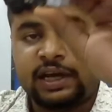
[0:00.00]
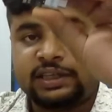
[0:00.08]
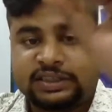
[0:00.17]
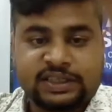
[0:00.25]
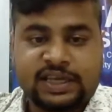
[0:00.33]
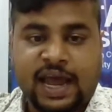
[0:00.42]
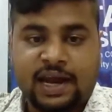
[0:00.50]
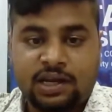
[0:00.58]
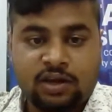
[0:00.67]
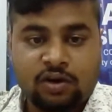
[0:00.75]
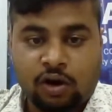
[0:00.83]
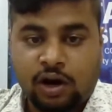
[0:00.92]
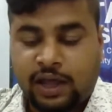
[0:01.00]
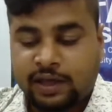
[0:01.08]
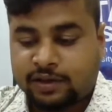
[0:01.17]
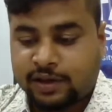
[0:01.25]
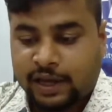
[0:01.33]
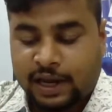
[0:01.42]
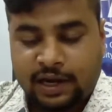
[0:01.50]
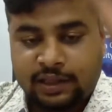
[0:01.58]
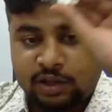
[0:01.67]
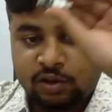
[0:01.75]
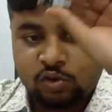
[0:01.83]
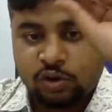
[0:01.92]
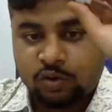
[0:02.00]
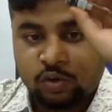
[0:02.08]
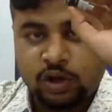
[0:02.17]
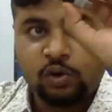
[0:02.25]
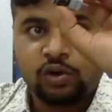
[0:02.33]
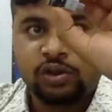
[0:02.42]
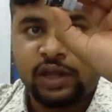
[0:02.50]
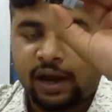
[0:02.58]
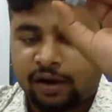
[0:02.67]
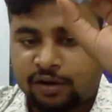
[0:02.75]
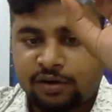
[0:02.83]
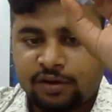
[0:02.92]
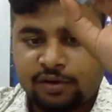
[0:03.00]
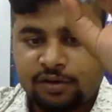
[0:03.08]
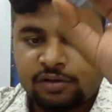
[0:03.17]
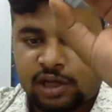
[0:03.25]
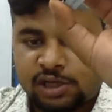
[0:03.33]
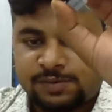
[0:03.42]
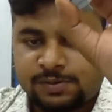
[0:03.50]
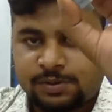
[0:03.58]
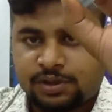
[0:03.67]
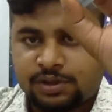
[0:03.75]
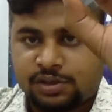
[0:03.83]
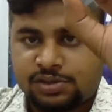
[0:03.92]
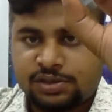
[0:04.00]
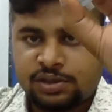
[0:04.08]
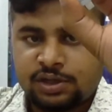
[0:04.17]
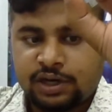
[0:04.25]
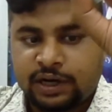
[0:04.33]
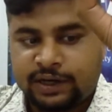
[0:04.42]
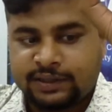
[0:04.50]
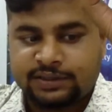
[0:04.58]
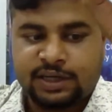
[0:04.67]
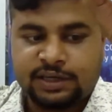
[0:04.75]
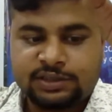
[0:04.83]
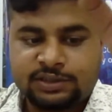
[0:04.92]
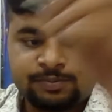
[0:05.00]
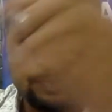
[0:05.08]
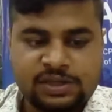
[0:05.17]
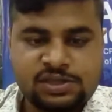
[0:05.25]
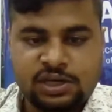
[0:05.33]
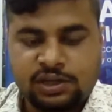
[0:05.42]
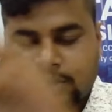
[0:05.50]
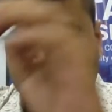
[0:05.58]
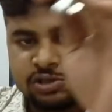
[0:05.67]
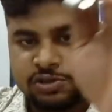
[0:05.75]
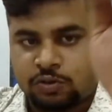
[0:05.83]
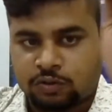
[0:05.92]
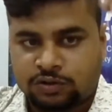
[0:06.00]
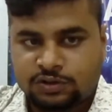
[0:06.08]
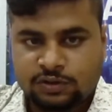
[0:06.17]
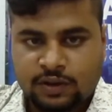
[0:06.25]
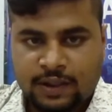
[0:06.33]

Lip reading: scanning or like anything doing with that specific things. It is just pasting the keystrokes.